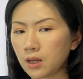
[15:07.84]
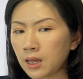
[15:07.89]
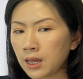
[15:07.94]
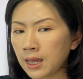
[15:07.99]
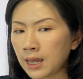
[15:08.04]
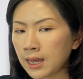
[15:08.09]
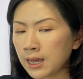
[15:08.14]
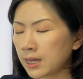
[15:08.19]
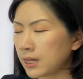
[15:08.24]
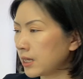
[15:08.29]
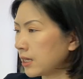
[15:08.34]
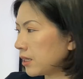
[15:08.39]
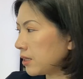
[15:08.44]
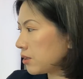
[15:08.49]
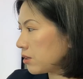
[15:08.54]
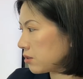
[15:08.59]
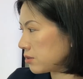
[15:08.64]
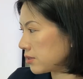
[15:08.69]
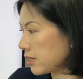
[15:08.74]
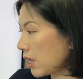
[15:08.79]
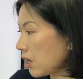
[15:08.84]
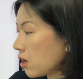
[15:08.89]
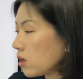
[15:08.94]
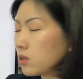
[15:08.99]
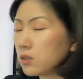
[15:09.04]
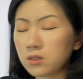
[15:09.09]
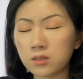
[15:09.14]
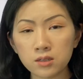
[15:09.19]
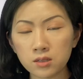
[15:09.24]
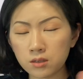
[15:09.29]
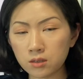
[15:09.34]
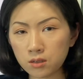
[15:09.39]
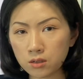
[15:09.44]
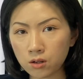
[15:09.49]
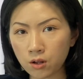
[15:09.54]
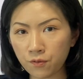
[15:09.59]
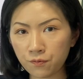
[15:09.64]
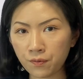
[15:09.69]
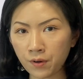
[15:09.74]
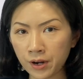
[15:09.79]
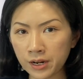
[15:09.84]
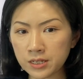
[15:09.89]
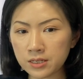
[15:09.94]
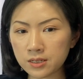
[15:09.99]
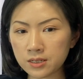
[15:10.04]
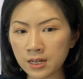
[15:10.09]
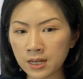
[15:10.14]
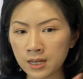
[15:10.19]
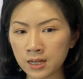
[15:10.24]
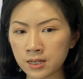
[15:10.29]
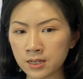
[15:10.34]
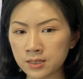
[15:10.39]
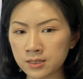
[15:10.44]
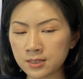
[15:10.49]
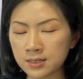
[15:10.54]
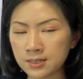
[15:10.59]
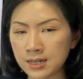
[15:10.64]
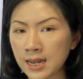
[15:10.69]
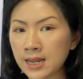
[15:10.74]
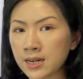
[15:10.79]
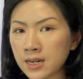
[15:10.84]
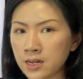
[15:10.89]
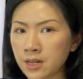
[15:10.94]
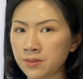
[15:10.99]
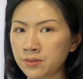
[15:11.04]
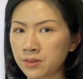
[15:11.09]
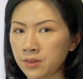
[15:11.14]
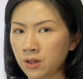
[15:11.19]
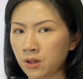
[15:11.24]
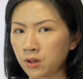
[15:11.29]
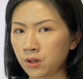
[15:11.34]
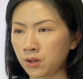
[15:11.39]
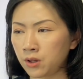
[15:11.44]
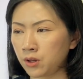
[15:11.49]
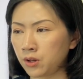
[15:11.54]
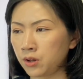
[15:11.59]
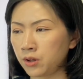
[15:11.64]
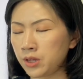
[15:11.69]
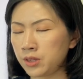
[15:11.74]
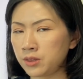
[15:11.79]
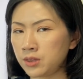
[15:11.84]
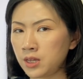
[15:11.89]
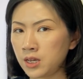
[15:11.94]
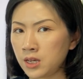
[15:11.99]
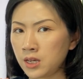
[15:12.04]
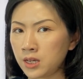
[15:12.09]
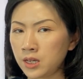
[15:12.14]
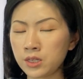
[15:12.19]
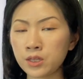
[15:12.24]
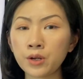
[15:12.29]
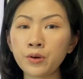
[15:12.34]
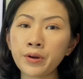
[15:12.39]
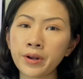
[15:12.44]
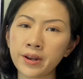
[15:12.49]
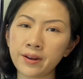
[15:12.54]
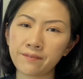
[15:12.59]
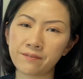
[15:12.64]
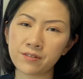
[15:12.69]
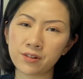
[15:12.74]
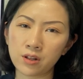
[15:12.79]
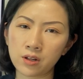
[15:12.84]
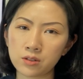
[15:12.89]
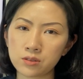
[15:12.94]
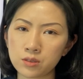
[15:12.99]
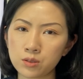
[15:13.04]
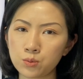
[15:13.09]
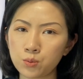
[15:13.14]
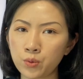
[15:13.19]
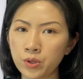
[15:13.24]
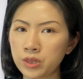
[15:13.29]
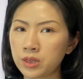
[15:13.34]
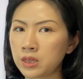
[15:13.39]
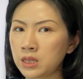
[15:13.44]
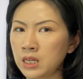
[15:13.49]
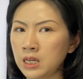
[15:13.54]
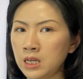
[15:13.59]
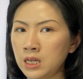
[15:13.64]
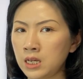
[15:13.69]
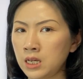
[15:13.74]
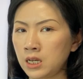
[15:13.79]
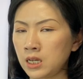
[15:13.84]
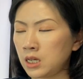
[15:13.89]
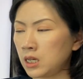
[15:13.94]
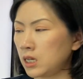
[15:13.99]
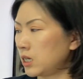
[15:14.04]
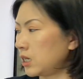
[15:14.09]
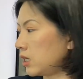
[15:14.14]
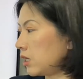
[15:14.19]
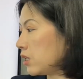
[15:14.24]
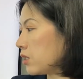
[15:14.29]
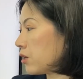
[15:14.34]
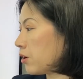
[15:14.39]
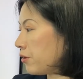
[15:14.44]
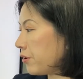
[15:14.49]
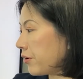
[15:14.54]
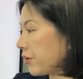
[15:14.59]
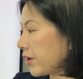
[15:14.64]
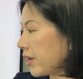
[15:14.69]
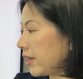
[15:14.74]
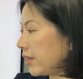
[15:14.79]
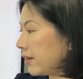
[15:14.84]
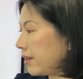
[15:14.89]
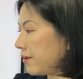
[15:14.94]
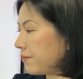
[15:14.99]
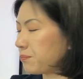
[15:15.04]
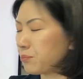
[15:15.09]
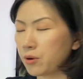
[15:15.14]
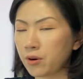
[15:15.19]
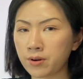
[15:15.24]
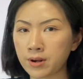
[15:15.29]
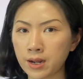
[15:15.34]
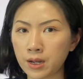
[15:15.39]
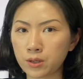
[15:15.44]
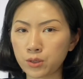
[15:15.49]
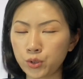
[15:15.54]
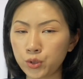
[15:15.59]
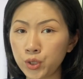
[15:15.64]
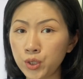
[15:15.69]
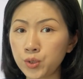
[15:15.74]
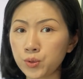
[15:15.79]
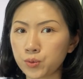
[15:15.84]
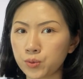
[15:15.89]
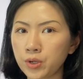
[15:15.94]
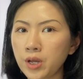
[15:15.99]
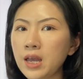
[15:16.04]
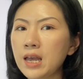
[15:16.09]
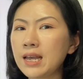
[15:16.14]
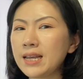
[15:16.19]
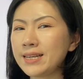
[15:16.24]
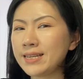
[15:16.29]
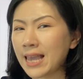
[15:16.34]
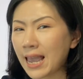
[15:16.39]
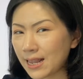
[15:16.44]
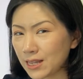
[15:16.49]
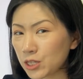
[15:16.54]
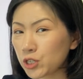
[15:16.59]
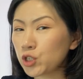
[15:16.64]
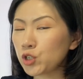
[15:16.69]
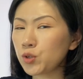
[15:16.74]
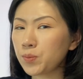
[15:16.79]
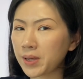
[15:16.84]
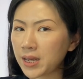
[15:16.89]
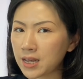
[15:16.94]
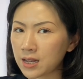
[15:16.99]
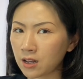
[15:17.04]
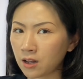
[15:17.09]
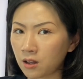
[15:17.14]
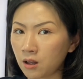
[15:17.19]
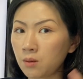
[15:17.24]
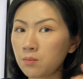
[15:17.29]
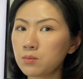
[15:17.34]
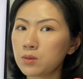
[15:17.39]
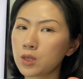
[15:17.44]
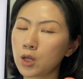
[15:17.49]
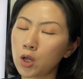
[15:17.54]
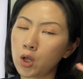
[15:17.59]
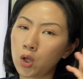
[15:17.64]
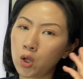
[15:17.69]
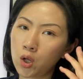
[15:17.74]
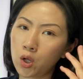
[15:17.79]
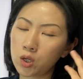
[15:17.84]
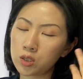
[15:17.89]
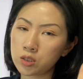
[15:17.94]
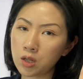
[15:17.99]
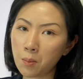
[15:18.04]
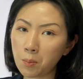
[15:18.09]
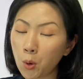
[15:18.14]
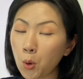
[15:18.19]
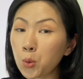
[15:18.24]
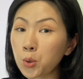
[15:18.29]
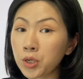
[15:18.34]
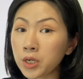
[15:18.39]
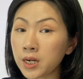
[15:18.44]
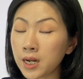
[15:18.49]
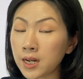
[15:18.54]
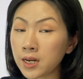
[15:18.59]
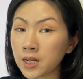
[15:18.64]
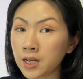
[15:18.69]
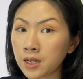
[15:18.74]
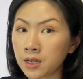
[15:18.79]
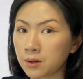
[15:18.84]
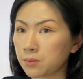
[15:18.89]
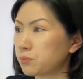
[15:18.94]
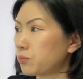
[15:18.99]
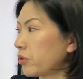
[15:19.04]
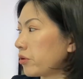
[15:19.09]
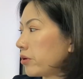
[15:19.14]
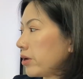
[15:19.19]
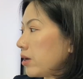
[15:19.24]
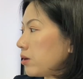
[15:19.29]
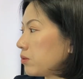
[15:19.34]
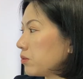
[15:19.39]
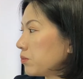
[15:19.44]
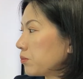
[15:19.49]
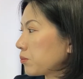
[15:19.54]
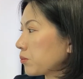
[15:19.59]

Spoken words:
And the second conference is stated in the interrogative clause with the interrogative pronoun who, yet to become the subordinating pronoun.